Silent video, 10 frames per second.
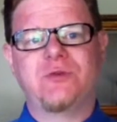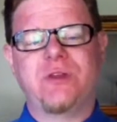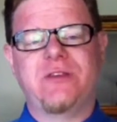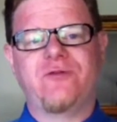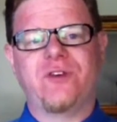
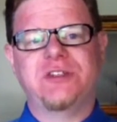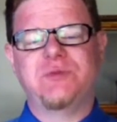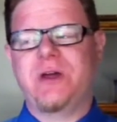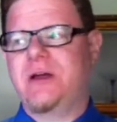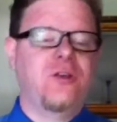with
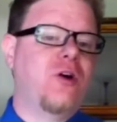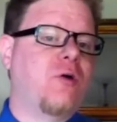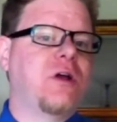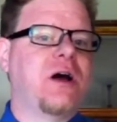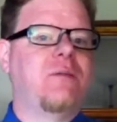infringement
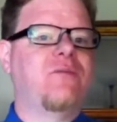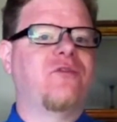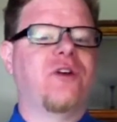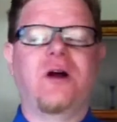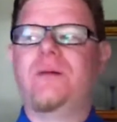don't come
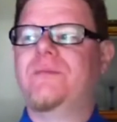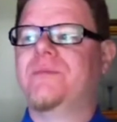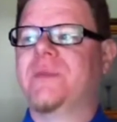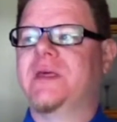from